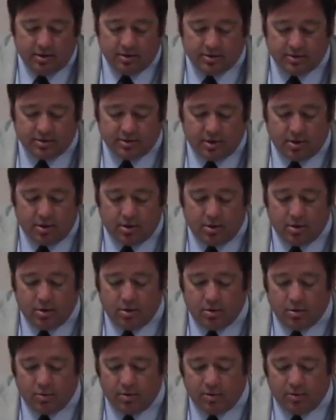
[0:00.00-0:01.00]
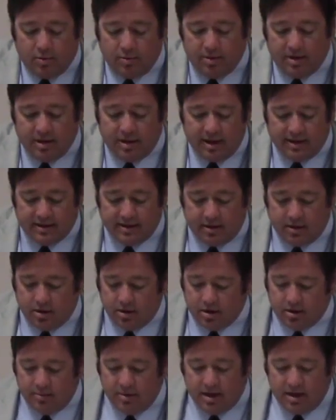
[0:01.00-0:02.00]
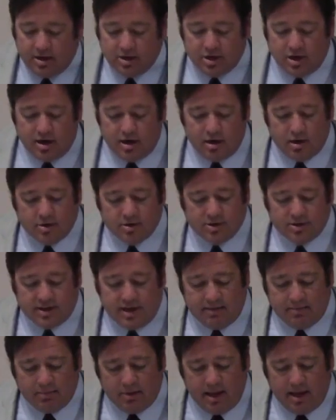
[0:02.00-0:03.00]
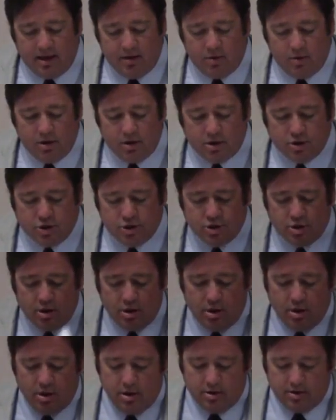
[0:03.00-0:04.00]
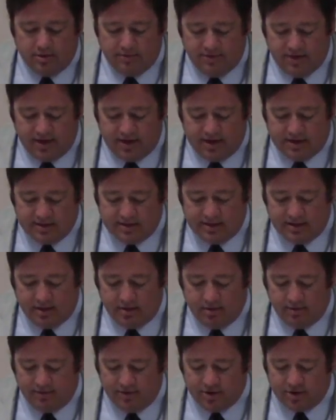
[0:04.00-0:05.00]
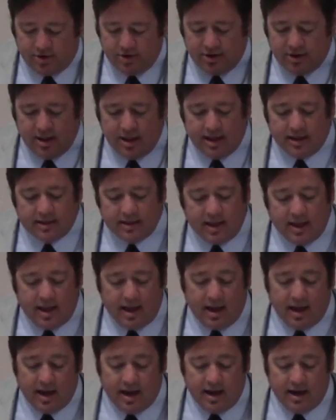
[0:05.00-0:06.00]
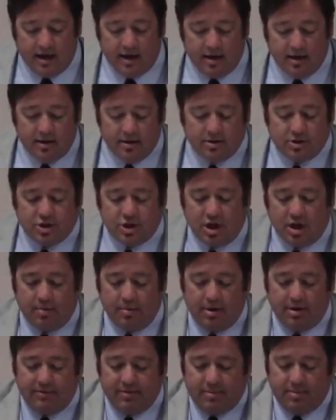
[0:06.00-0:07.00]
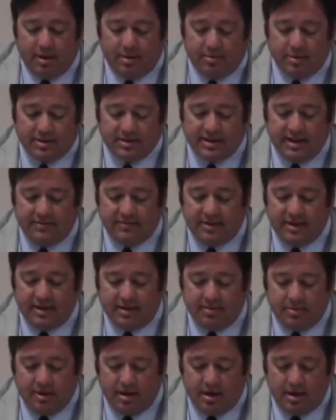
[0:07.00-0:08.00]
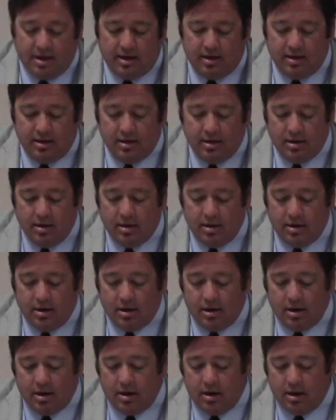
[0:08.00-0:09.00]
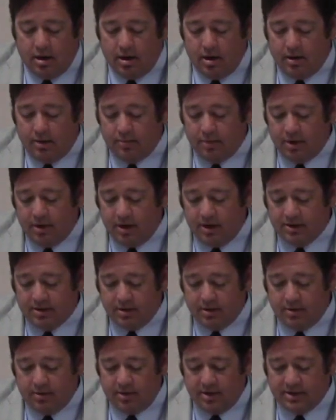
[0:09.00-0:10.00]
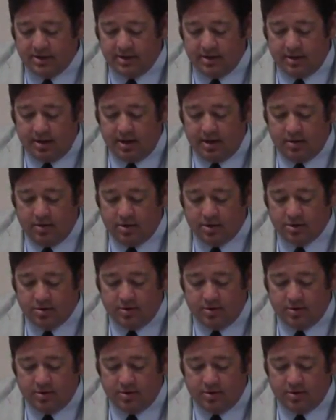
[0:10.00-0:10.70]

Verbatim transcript: So we will be electing our committee chairs, same language. The VNNC to officially elect a chairman of the Public Safety Committee. Um, you guys know the rest of the language.